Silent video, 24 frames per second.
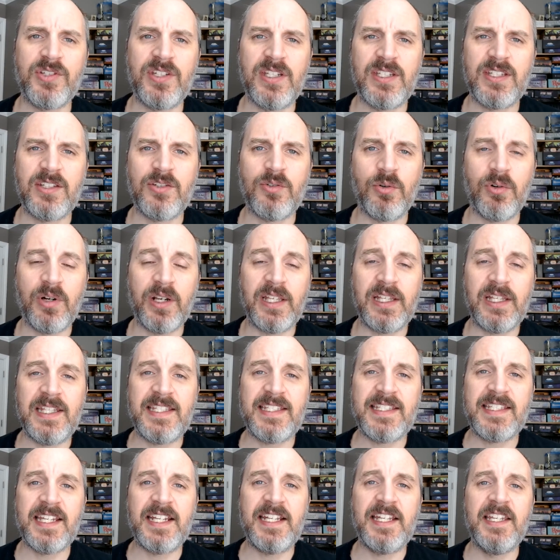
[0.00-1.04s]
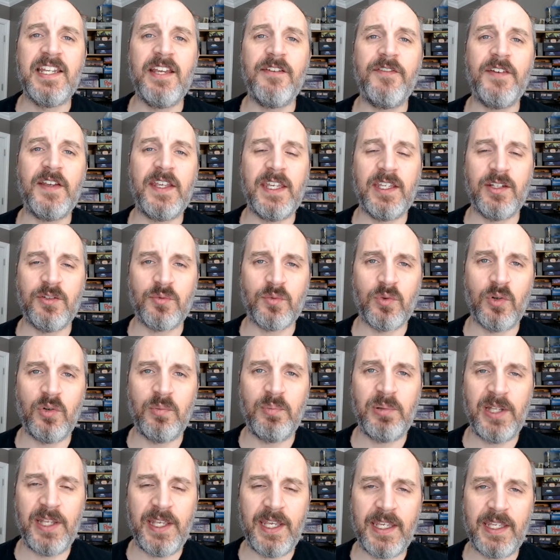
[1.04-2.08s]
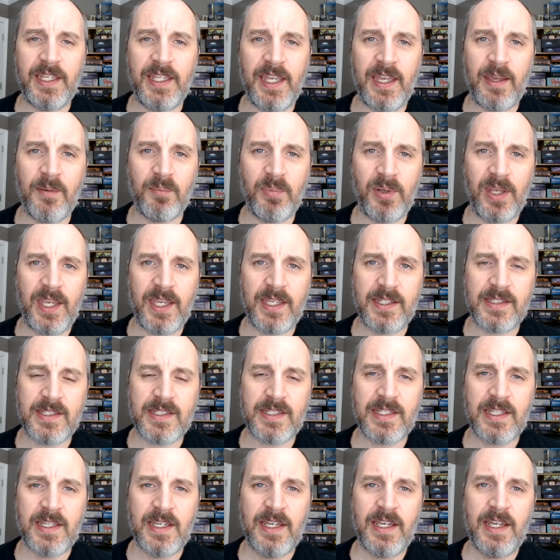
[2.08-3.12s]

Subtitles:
historically significant role-playing campaigns